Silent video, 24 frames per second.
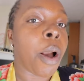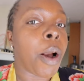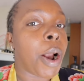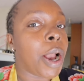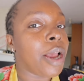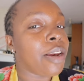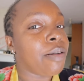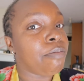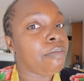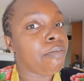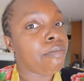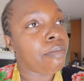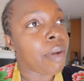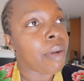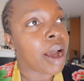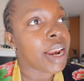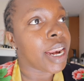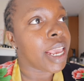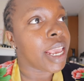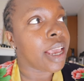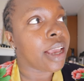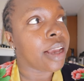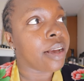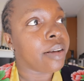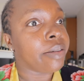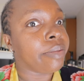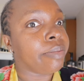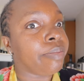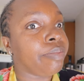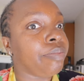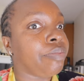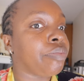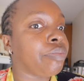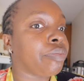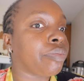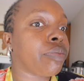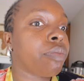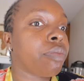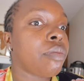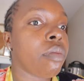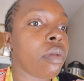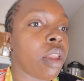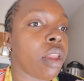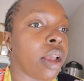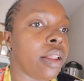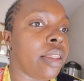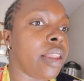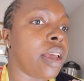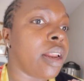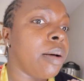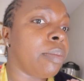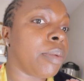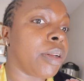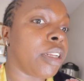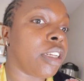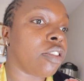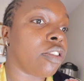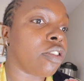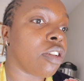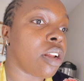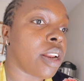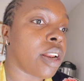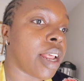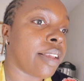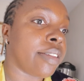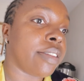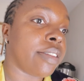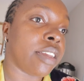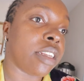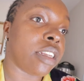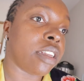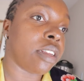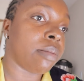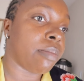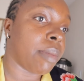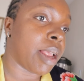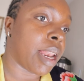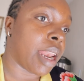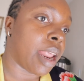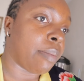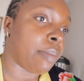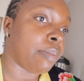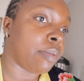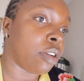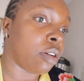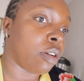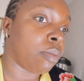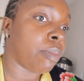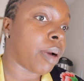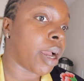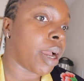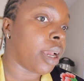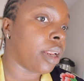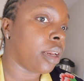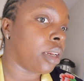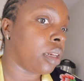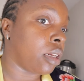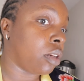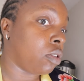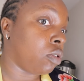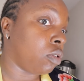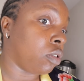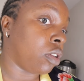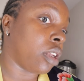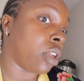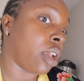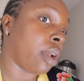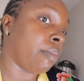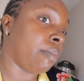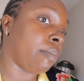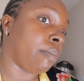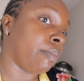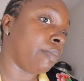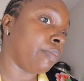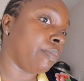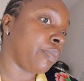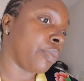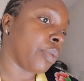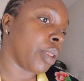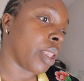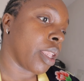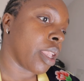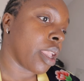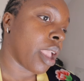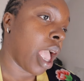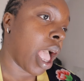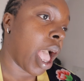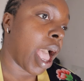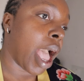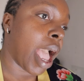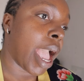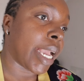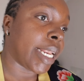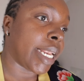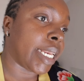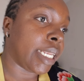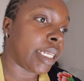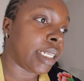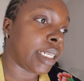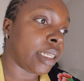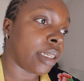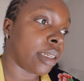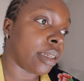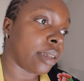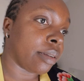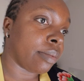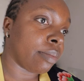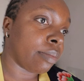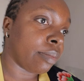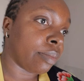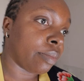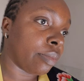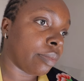good morning then i'm just gonna sit in my laptop and do some editing